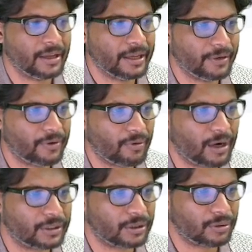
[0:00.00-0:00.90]
If you
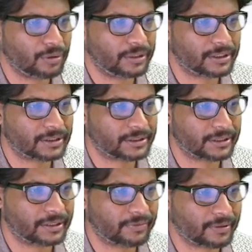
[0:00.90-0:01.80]
want to know this
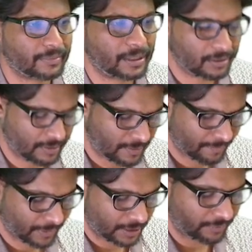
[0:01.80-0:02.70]

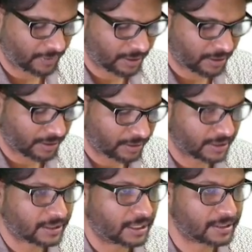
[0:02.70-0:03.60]
defer this
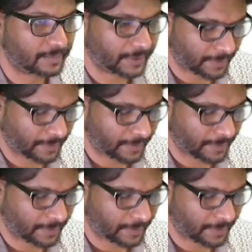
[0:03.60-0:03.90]
concept,